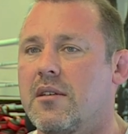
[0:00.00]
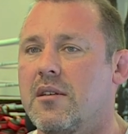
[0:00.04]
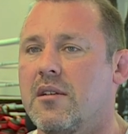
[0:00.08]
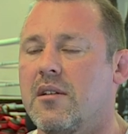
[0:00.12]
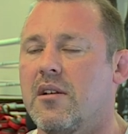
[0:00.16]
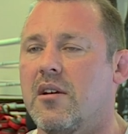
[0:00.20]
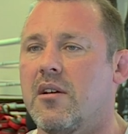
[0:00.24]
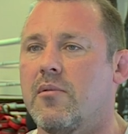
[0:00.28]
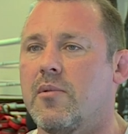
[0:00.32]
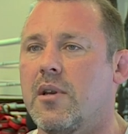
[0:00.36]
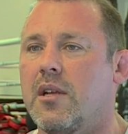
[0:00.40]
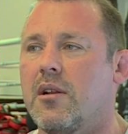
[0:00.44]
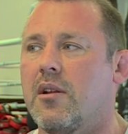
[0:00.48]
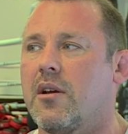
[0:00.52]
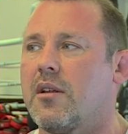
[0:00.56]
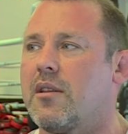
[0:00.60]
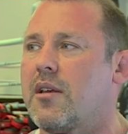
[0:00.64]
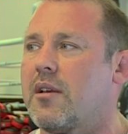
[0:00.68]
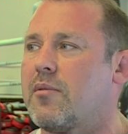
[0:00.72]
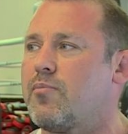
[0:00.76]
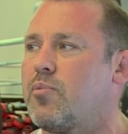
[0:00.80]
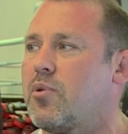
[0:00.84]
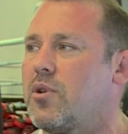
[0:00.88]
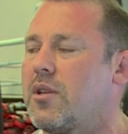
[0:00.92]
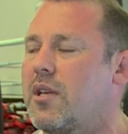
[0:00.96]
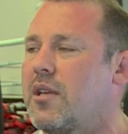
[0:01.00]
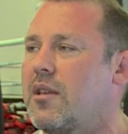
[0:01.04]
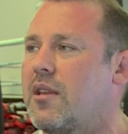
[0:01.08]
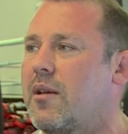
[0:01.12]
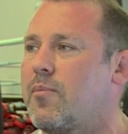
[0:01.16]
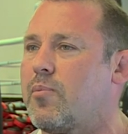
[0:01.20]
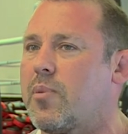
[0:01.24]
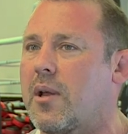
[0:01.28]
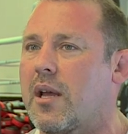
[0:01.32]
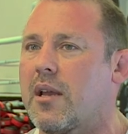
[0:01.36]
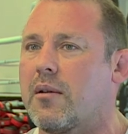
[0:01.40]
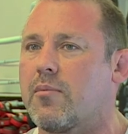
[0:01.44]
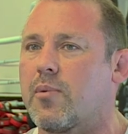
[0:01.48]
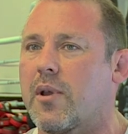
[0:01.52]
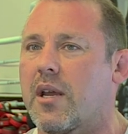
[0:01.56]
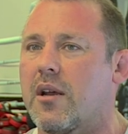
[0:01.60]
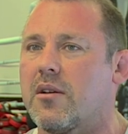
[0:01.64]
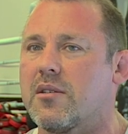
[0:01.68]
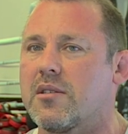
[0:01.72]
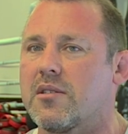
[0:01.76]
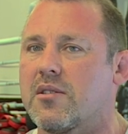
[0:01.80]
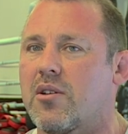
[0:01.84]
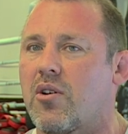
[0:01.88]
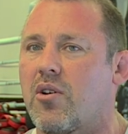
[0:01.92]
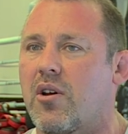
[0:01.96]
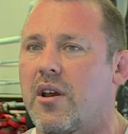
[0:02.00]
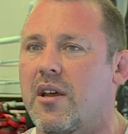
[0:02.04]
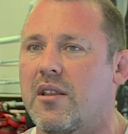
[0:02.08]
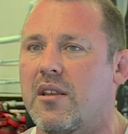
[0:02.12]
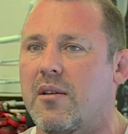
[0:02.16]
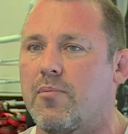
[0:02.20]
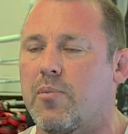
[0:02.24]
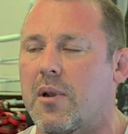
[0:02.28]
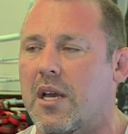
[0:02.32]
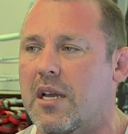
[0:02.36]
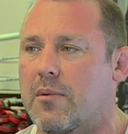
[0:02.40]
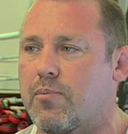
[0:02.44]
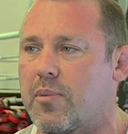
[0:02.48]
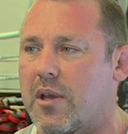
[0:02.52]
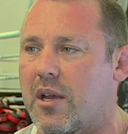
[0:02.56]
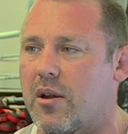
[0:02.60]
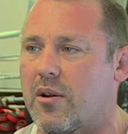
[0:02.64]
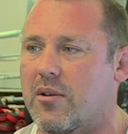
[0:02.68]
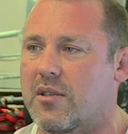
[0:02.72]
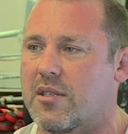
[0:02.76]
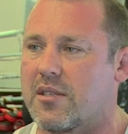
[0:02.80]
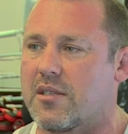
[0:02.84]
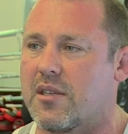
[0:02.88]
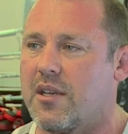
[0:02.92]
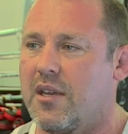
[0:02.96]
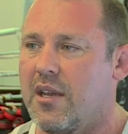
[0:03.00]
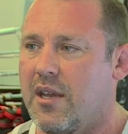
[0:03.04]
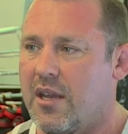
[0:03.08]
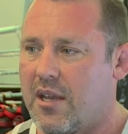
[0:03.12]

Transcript: You know what I mean? Like, they're putting their black belts, tying their black belts,